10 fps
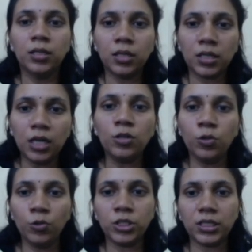the
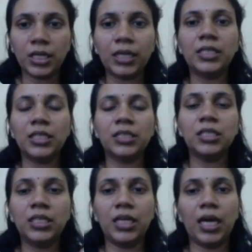conclusion that it is
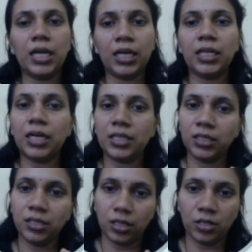the DNA that
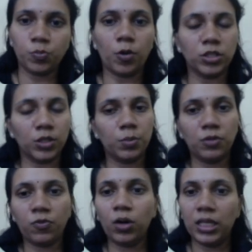is
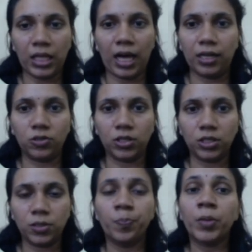responsible for
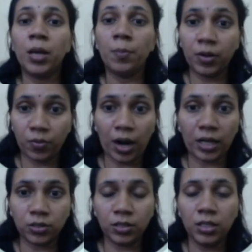inheritance. But
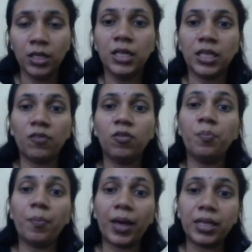rather, there
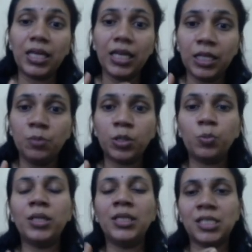were many in
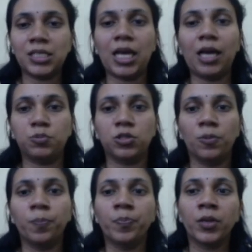between
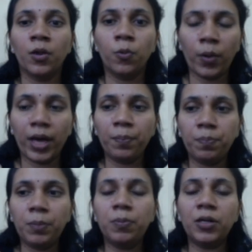steps where
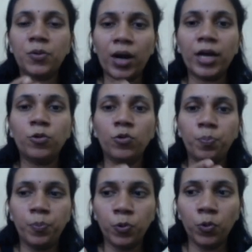people tried to
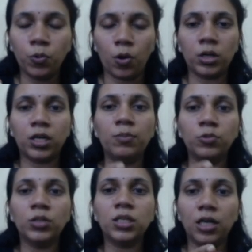prove or
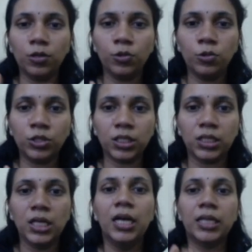come to the
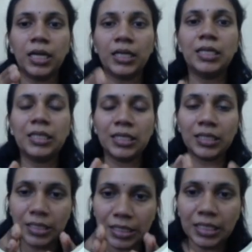conclusion that it
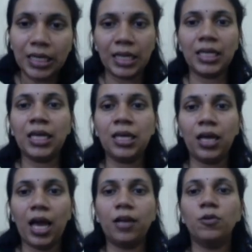is DNA
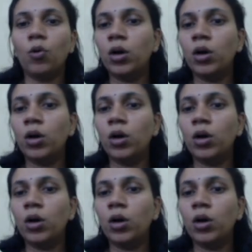and